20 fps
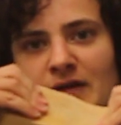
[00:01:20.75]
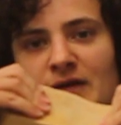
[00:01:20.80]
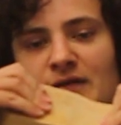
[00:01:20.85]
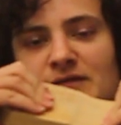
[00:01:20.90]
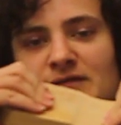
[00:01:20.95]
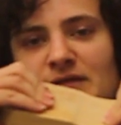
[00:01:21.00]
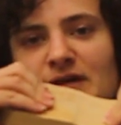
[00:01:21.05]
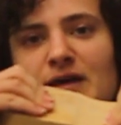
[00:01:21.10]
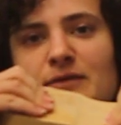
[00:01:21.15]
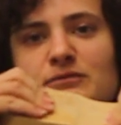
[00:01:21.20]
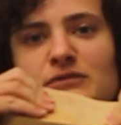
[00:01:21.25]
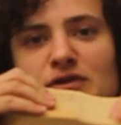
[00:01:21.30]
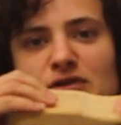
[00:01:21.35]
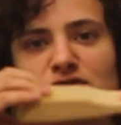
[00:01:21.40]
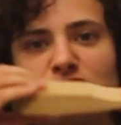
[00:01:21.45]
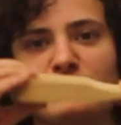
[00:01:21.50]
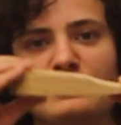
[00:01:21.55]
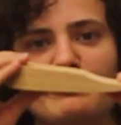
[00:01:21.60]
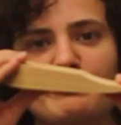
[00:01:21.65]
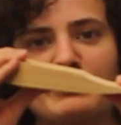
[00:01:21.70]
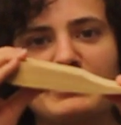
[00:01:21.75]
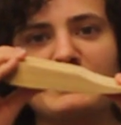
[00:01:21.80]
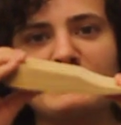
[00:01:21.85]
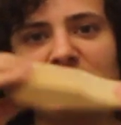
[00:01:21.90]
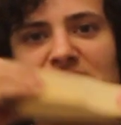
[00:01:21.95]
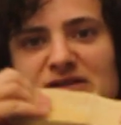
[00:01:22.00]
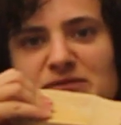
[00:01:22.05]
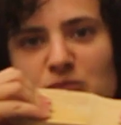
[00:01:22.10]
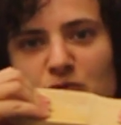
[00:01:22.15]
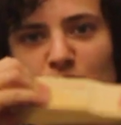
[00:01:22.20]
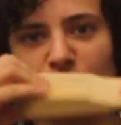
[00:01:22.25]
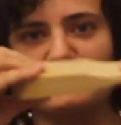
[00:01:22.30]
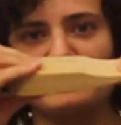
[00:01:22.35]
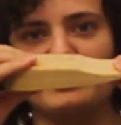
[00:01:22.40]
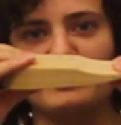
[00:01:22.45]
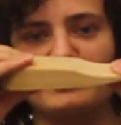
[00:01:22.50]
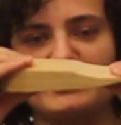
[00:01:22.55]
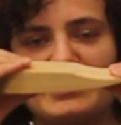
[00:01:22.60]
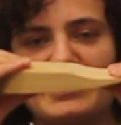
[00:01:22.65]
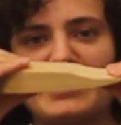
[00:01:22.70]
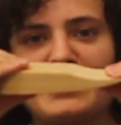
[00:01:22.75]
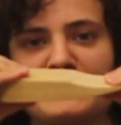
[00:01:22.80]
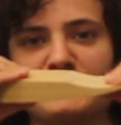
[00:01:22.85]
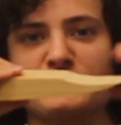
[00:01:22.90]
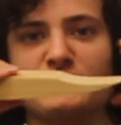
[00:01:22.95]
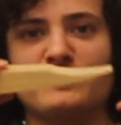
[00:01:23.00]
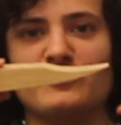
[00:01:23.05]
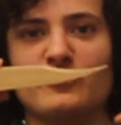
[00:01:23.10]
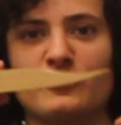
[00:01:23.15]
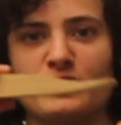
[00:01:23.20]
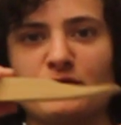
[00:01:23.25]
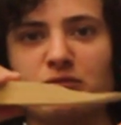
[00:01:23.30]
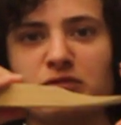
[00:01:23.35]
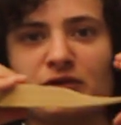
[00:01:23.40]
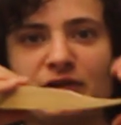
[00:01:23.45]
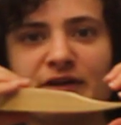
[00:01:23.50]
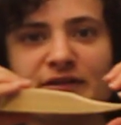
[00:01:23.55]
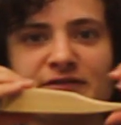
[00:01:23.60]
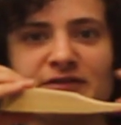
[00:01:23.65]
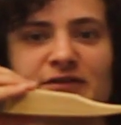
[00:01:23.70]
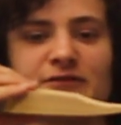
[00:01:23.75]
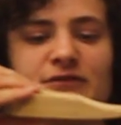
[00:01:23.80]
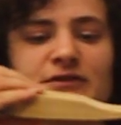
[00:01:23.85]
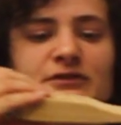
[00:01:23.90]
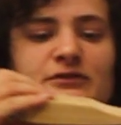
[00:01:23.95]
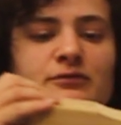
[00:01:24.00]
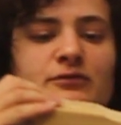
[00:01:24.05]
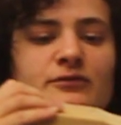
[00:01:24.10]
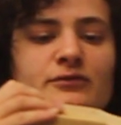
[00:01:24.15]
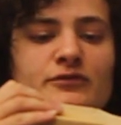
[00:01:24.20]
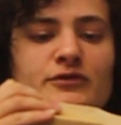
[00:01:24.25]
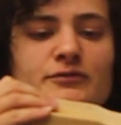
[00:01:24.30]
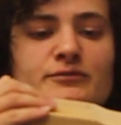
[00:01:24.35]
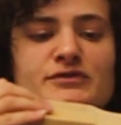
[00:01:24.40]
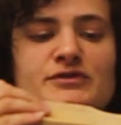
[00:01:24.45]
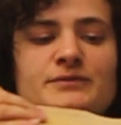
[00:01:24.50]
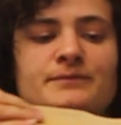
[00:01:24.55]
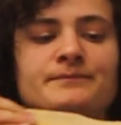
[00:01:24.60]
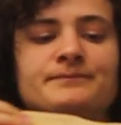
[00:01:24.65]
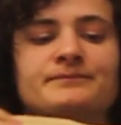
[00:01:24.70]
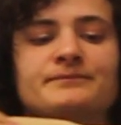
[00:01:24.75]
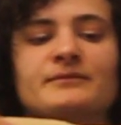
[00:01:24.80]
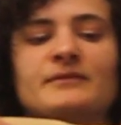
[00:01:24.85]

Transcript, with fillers: So that means you can bend this multiple times before it plastically deforms.